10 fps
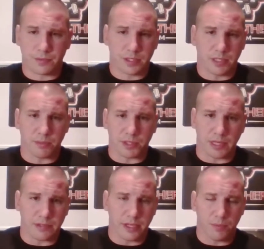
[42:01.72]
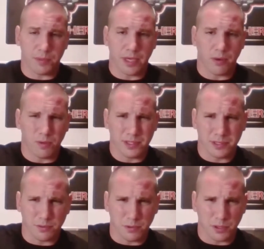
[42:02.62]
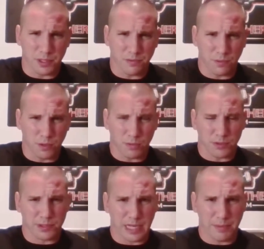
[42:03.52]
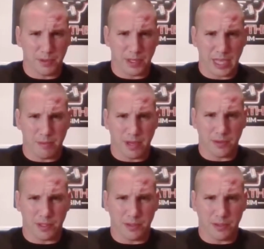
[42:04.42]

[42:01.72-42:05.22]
someone's going to have to help me out. What's the really affordable sniper that came out